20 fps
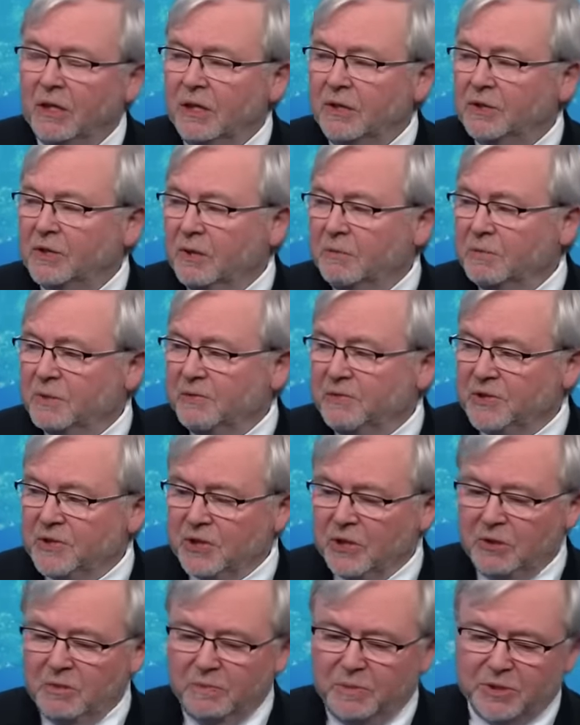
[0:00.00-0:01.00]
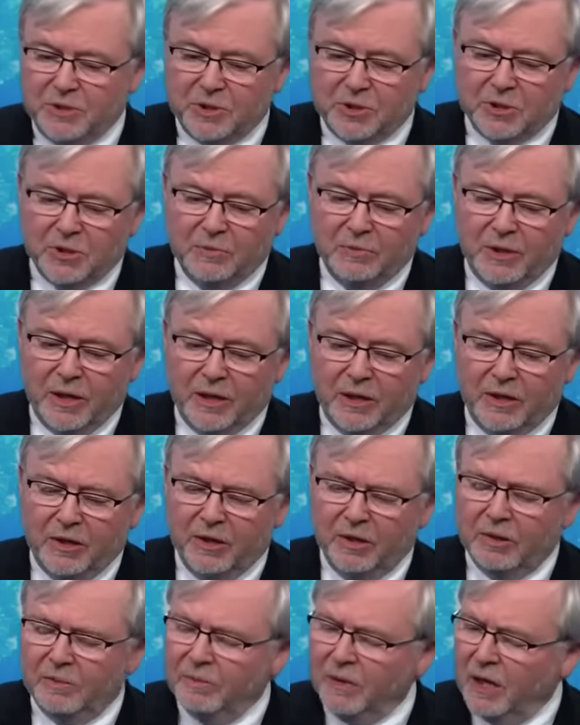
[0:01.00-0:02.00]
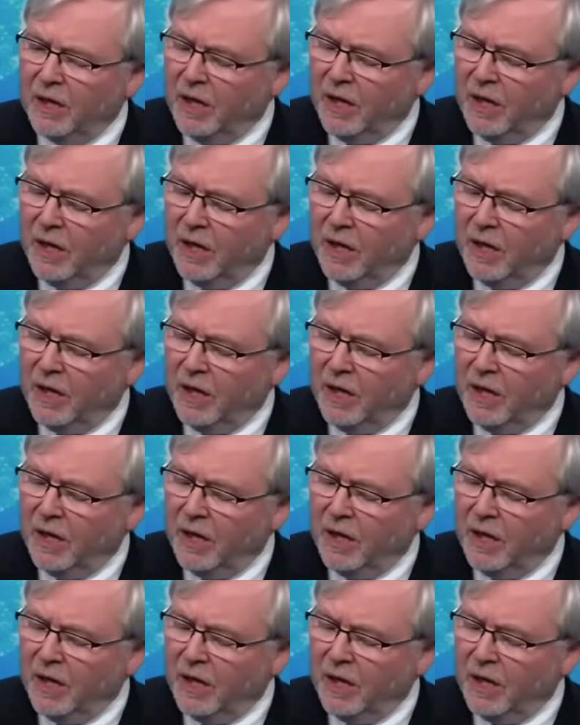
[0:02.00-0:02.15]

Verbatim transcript: in terms of his own position back home,